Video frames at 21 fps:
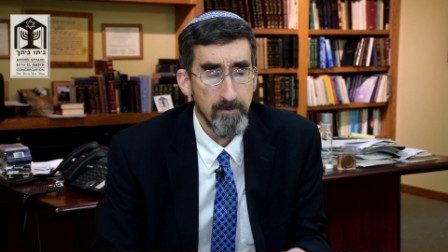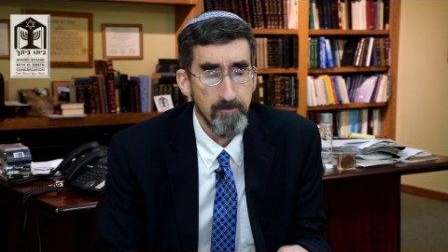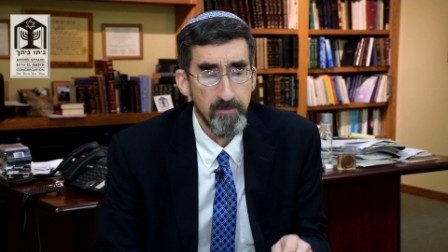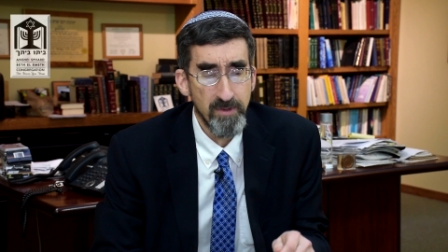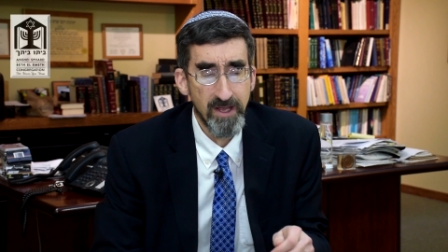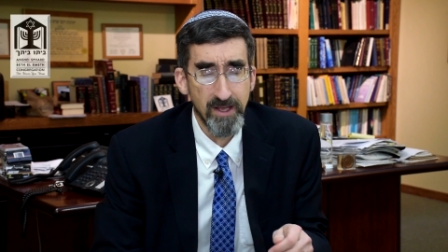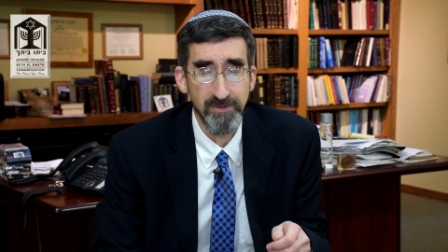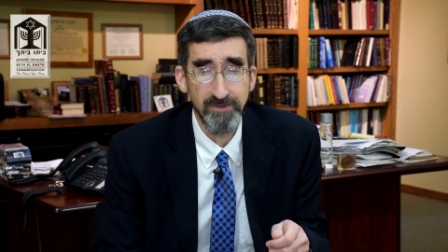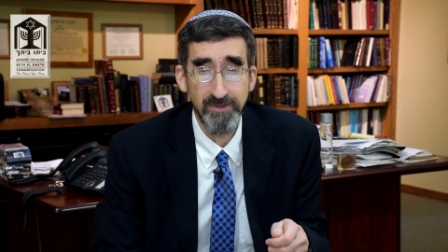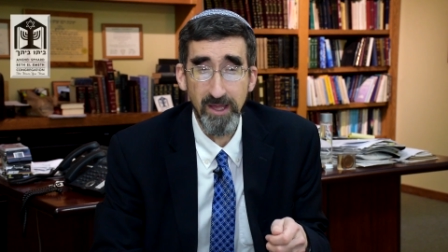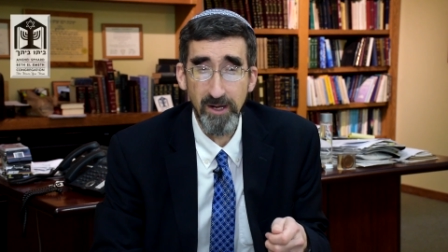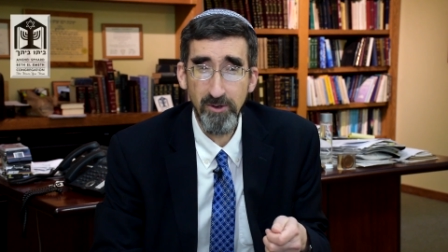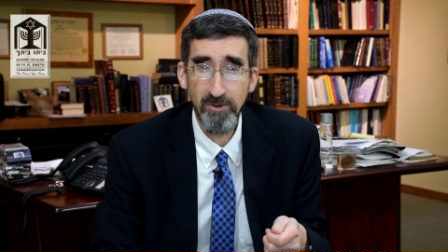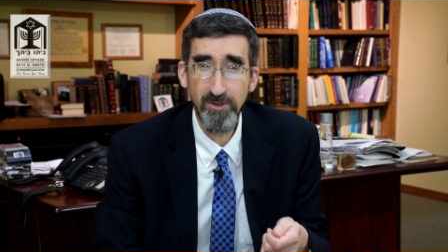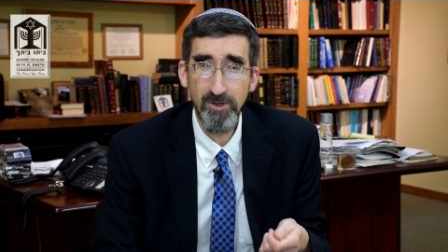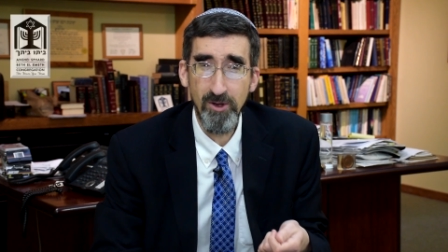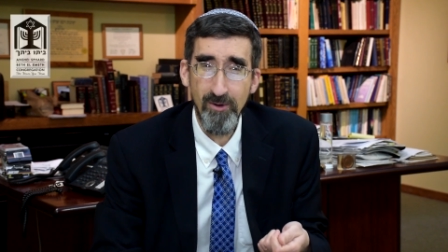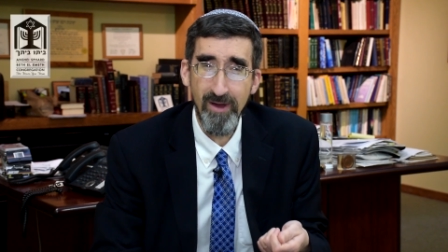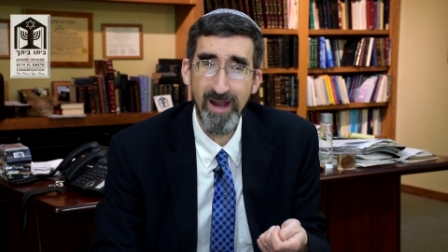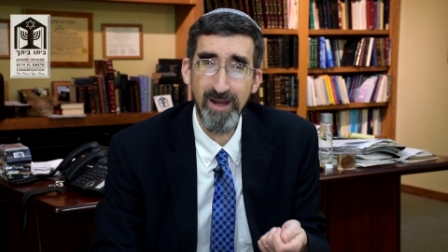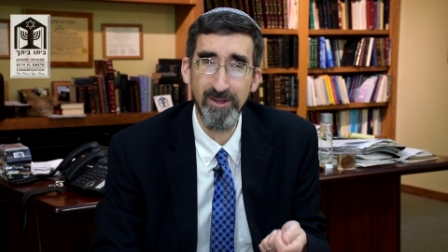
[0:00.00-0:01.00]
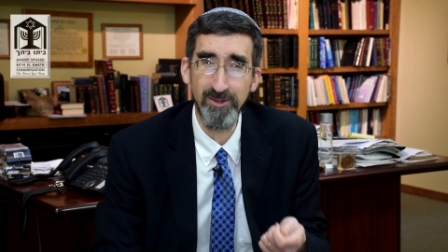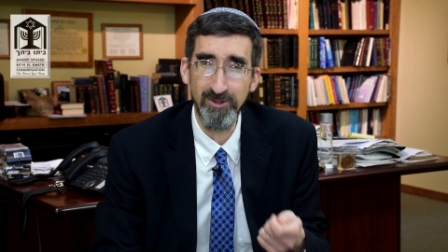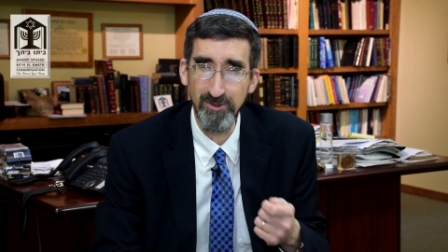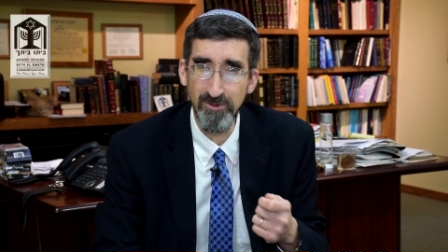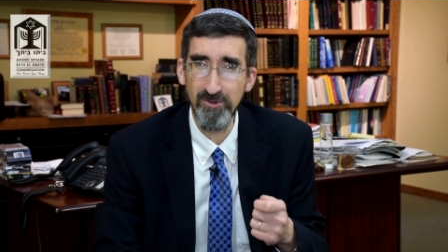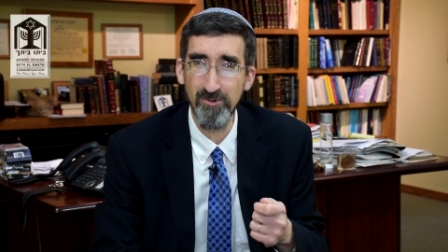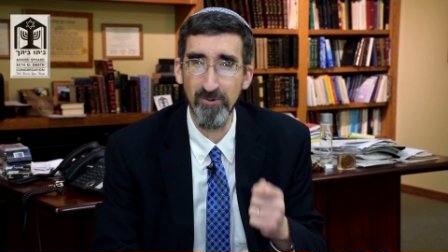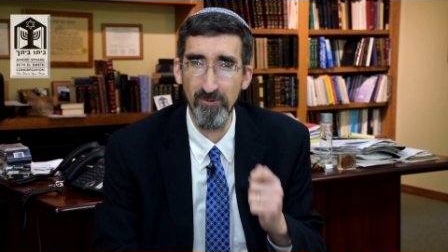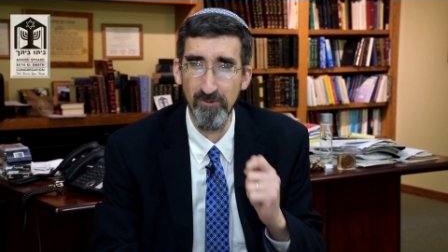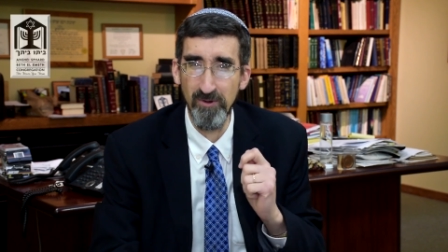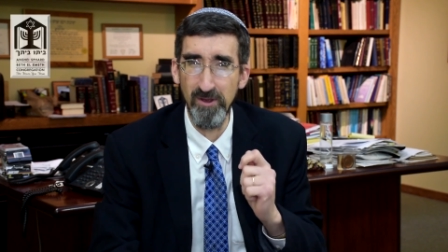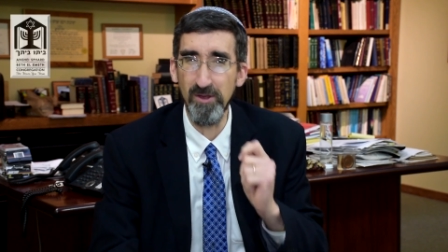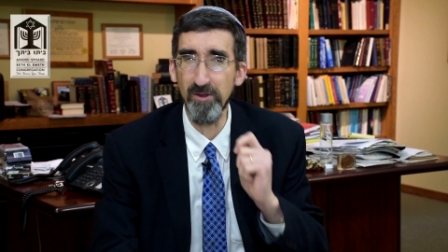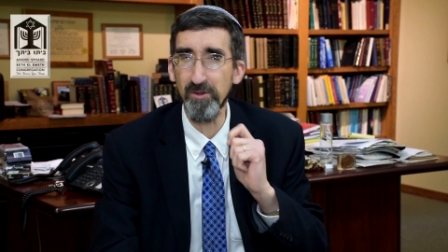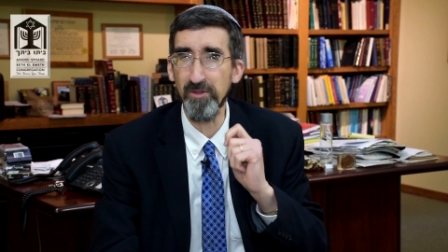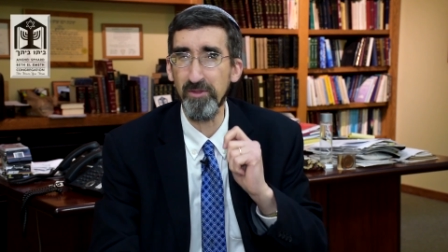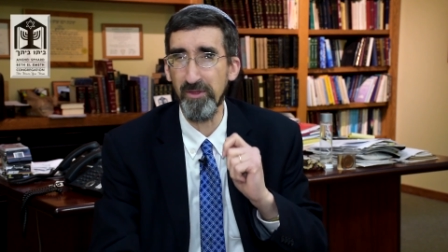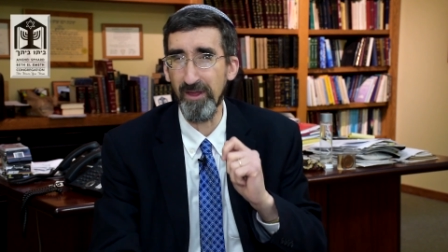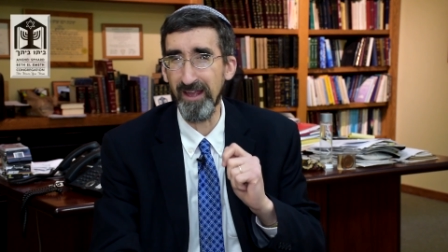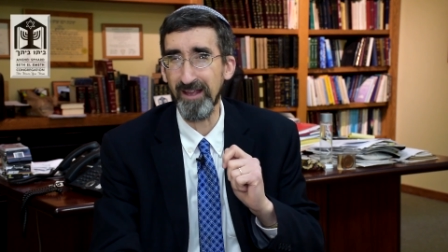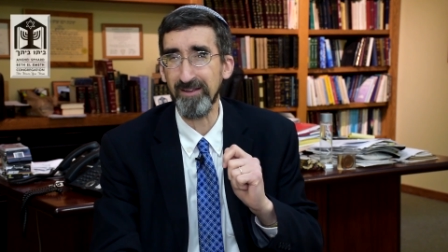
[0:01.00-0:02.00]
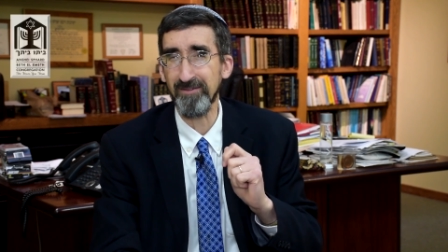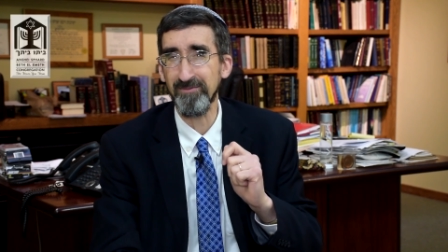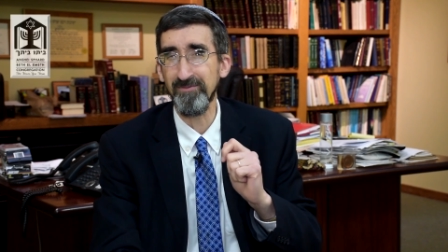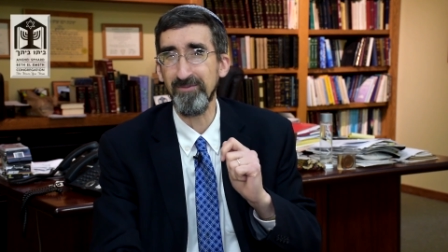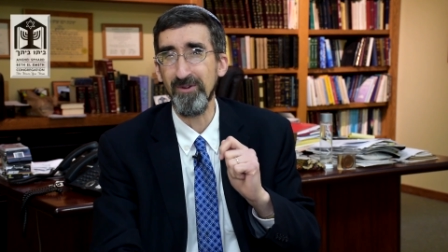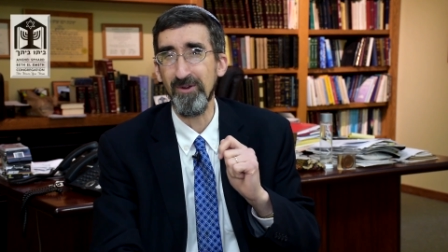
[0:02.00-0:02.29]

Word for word: Because they don't know how to do the real thing.